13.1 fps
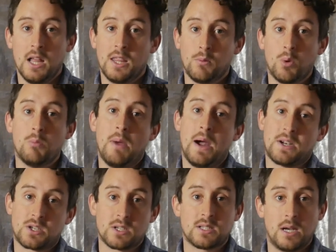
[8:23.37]
that will
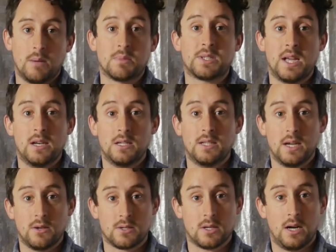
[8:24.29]
match some standard
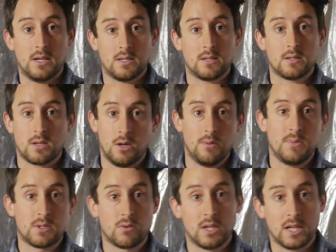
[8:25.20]
dado sizes, so
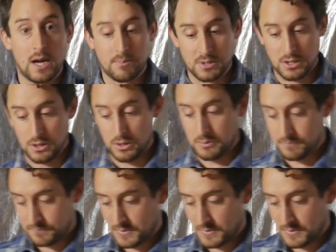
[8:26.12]
it's really up to you.